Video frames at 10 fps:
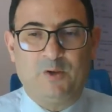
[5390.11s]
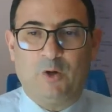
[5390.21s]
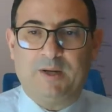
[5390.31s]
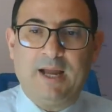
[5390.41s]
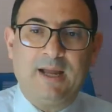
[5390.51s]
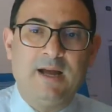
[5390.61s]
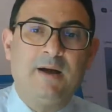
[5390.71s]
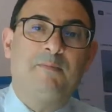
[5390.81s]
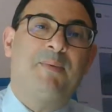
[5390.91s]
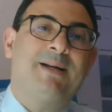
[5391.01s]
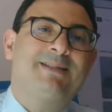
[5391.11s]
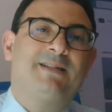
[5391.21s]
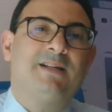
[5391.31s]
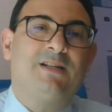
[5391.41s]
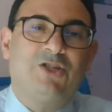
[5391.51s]
Okay,
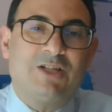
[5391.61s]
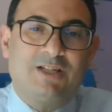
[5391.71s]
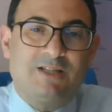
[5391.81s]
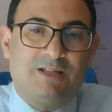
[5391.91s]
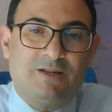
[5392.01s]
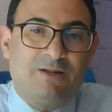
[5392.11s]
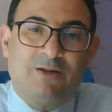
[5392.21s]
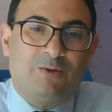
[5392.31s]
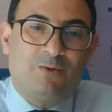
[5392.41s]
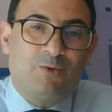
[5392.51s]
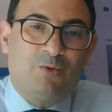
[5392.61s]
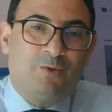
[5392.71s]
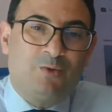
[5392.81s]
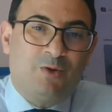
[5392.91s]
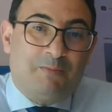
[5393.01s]
but just
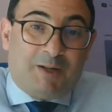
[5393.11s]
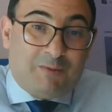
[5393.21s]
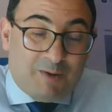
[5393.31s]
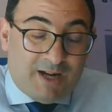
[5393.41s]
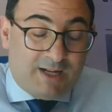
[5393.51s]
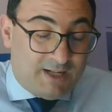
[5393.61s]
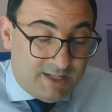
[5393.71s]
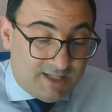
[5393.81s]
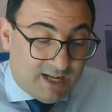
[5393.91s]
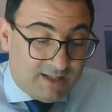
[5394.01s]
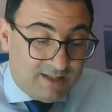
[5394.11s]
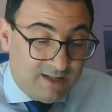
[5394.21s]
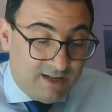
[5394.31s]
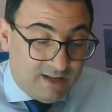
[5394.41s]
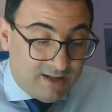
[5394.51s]
to the bottom line is that
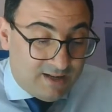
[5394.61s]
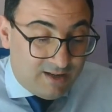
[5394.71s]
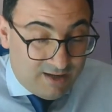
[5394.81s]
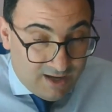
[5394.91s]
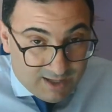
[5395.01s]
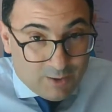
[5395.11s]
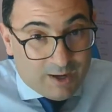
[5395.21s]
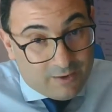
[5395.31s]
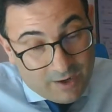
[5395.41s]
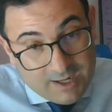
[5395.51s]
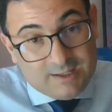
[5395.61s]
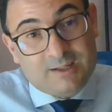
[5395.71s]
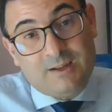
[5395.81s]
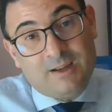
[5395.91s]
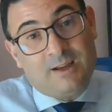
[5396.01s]
you are right
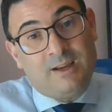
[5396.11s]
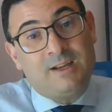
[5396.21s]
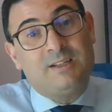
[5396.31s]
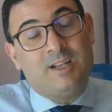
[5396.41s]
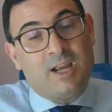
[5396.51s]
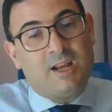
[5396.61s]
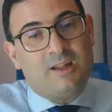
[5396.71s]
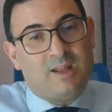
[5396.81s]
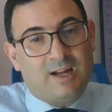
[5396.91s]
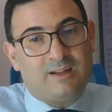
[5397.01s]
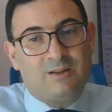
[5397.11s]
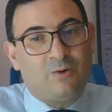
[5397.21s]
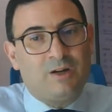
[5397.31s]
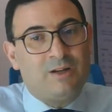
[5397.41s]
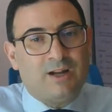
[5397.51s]
in saying that,
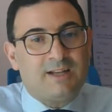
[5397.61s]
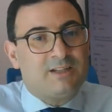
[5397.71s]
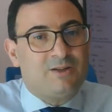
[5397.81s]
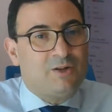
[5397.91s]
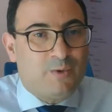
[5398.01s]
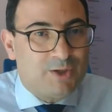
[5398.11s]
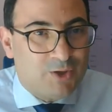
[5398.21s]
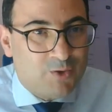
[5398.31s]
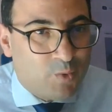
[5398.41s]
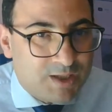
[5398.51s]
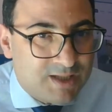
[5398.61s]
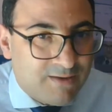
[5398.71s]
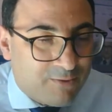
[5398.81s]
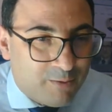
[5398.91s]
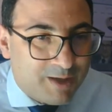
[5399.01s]
in asking the question, what
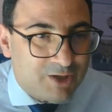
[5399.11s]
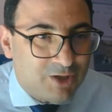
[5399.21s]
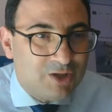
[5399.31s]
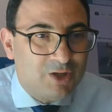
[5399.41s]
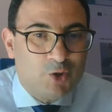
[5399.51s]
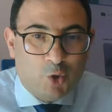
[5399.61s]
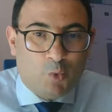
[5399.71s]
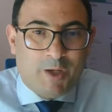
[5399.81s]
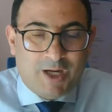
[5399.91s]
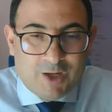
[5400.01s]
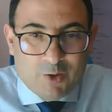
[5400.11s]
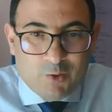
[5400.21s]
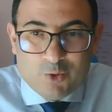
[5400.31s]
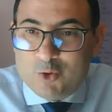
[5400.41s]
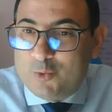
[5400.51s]
information should we
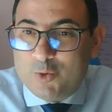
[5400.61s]
include?